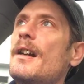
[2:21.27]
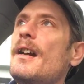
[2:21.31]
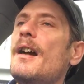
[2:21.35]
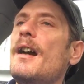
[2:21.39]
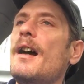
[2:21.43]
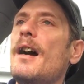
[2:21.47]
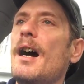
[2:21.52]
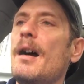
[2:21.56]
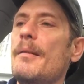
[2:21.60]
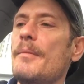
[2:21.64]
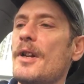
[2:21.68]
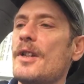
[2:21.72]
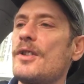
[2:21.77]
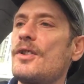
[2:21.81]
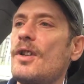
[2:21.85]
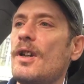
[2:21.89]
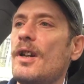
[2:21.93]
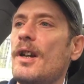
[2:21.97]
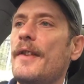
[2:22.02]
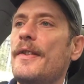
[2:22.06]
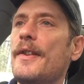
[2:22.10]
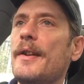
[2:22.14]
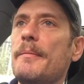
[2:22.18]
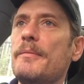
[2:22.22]
I'm not
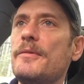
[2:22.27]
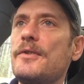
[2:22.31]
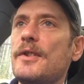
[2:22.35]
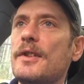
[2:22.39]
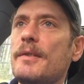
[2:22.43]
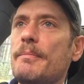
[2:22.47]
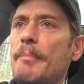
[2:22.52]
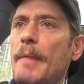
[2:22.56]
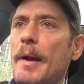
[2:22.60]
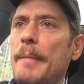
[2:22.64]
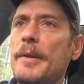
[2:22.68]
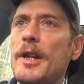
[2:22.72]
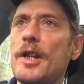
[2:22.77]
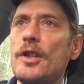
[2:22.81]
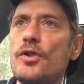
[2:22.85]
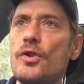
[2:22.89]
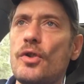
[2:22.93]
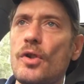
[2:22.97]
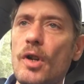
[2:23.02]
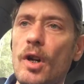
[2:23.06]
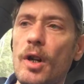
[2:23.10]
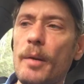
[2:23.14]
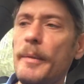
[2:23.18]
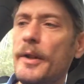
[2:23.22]
sure. I think it's maybe a
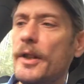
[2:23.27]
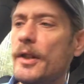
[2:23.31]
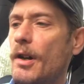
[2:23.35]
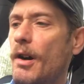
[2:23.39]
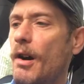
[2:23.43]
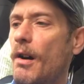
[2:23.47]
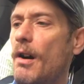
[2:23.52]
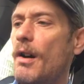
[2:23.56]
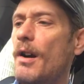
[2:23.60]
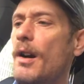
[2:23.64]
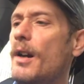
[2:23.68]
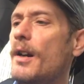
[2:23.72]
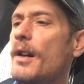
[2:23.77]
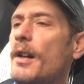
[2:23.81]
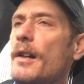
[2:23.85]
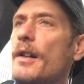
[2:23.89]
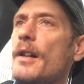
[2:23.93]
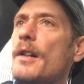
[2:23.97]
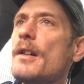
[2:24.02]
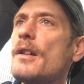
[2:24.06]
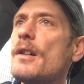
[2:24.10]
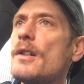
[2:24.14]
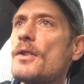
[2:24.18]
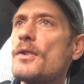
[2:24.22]
German car,
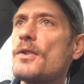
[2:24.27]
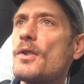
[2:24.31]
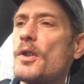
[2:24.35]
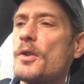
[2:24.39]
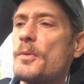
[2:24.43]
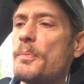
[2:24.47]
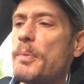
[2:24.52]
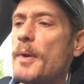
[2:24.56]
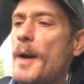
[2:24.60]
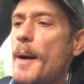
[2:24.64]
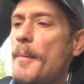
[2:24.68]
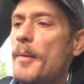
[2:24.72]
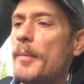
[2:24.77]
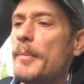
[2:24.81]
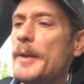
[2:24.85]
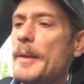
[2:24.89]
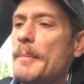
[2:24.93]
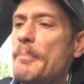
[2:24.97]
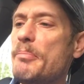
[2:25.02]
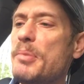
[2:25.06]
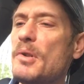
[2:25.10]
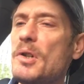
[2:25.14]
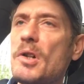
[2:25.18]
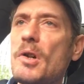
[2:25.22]
so it's probably
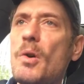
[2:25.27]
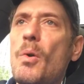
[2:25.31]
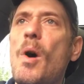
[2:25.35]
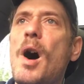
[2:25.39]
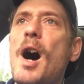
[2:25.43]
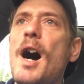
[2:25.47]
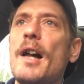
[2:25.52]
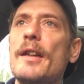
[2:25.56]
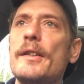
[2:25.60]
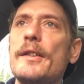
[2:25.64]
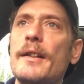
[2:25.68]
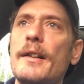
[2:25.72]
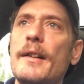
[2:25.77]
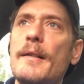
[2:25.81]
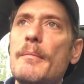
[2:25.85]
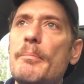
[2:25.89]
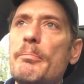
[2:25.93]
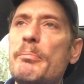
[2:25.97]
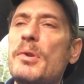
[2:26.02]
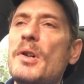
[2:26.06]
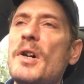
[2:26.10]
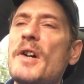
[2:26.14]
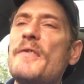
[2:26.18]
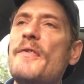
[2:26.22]
Bourgeois.
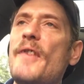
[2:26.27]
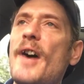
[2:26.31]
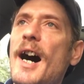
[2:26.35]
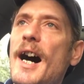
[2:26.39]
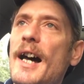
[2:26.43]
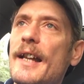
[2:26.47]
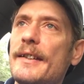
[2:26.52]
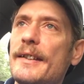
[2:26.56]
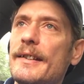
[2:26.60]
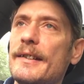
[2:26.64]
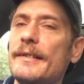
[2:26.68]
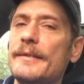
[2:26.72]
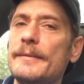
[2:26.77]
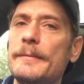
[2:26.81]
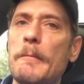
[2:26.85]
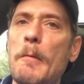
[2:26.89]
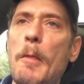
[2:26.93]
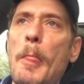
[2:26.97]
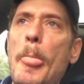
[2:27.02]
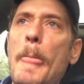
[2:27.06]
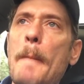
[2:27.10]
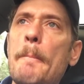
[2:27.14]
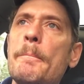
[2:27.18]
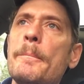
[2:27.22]
Bourgeois.
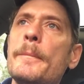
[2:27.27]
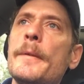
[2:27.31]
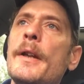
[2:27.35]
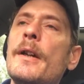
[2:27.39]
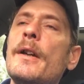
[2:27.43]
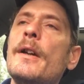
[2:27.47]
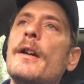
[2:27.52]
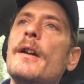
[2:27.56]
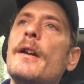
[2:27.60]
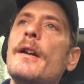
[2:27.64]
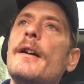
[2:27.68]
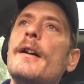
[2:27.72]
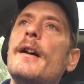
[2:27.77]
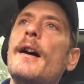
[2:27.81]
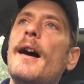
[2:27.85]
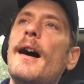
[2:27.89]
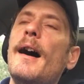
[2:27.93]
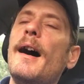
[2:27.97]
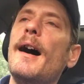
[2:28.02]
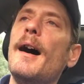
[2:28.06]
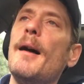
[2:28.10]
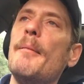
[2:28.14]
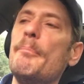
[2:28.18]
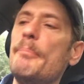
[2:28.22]

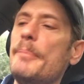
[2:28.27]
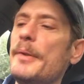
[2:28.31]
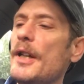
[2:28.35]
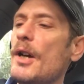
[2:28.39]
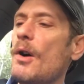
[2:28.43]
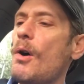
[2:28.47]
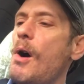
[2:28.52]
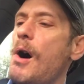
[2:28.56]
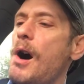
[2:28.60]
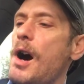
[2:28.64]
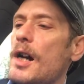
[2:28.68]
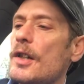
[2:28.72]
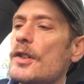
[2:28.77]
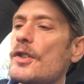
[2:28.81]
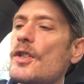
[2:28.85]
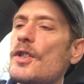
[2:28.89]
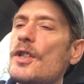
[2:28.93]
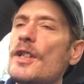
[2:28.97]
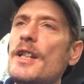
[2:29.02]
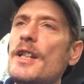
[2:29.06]
Borgward.